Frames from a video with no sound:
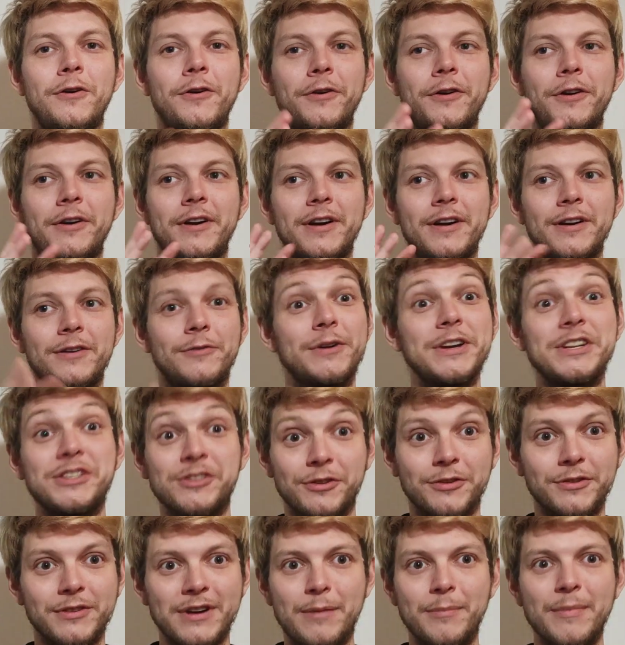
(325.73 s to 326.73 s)
or
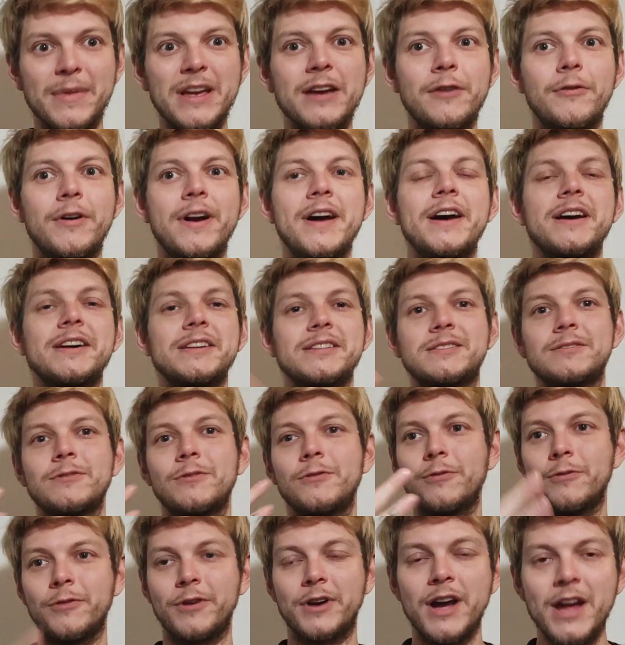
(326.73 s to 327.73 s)
Richard Ramirez
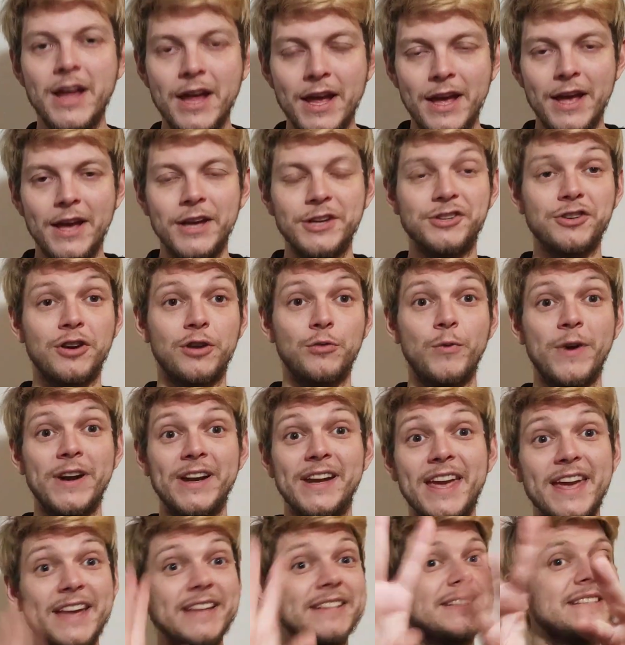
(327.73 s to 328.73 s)
or John
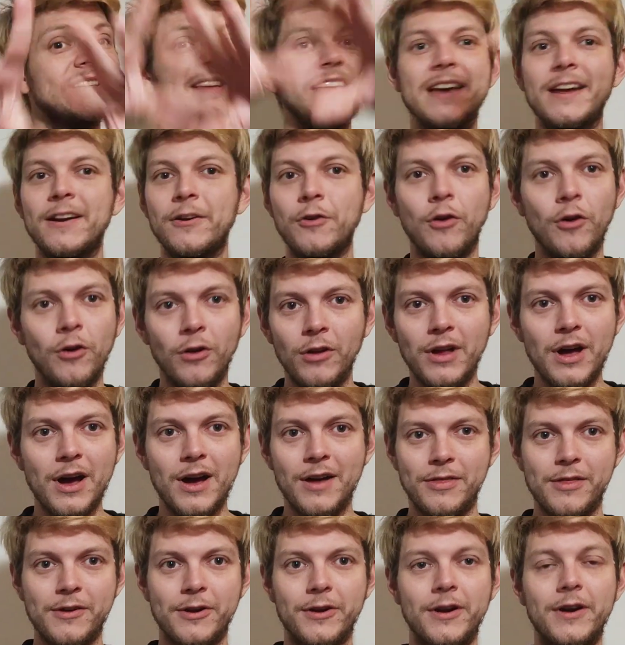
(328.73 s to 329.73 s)
Wayne Gacy and all
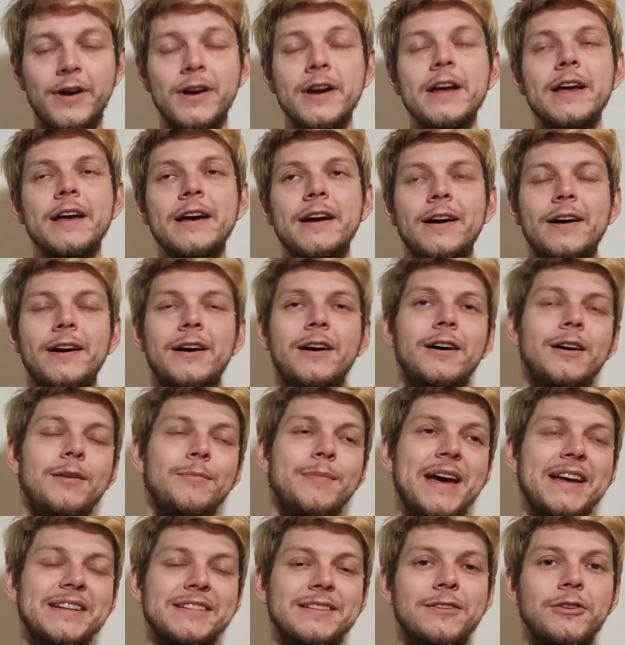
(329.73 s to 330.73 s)
other
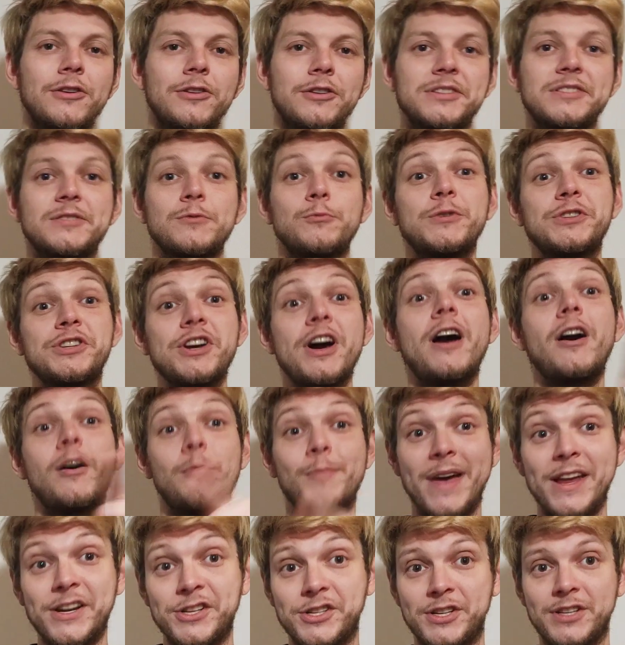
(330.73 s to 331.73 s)
mass killers, which are
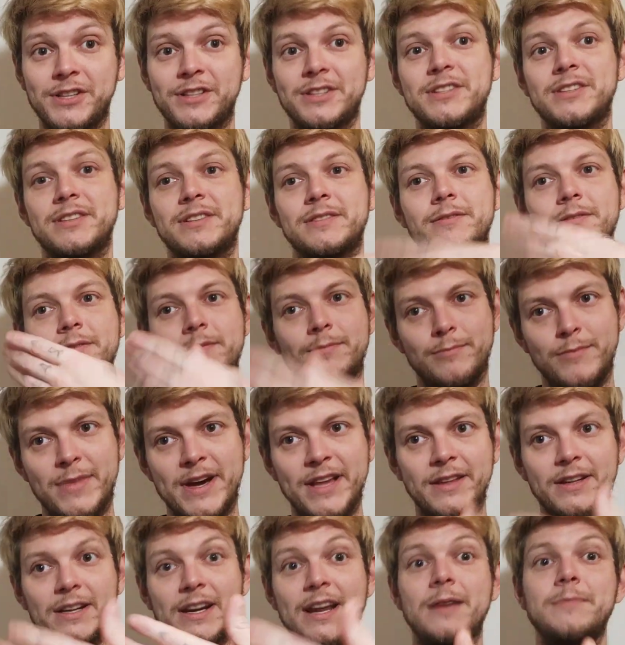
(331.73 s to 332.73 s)
mentioned
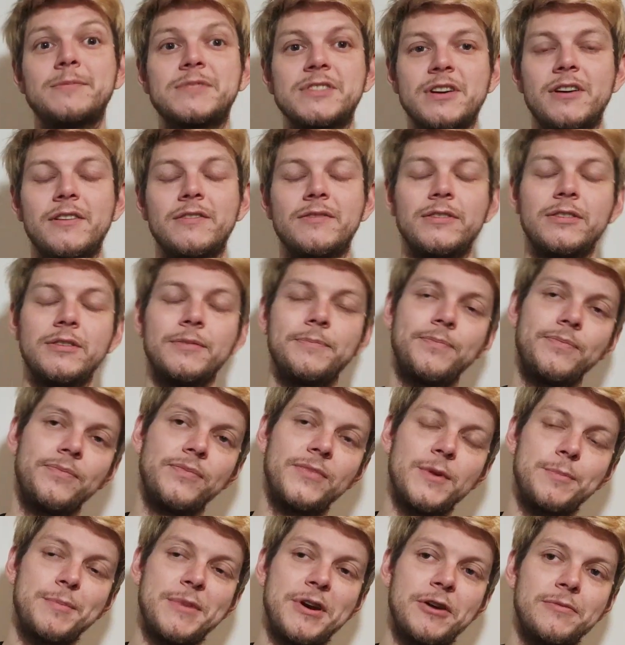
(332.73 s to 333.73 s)
by the names of
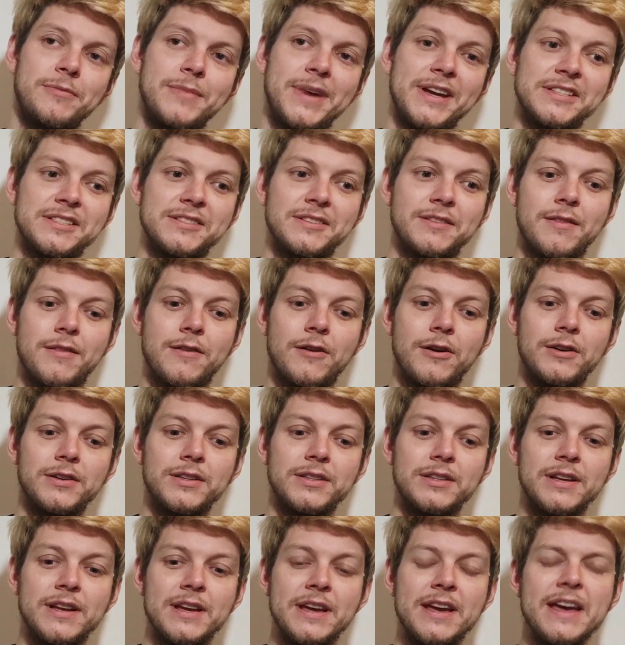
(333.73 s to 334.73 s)
Marilyn Manson thought.